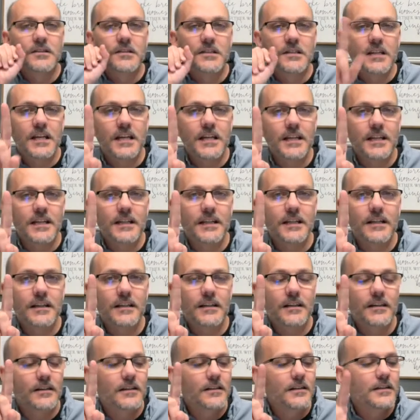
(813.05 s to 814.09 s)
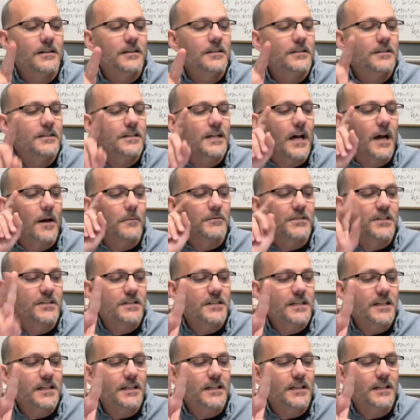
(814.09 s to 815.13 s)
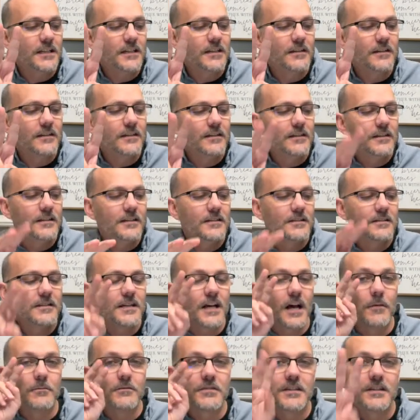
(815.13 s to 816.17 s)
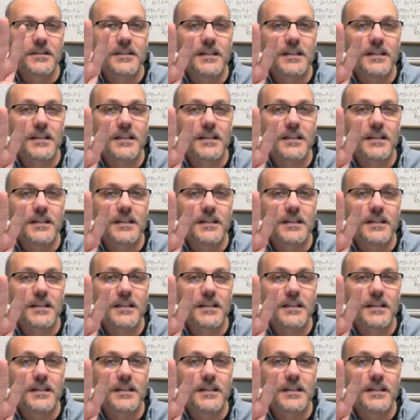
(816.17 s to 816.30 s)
10 times 10 times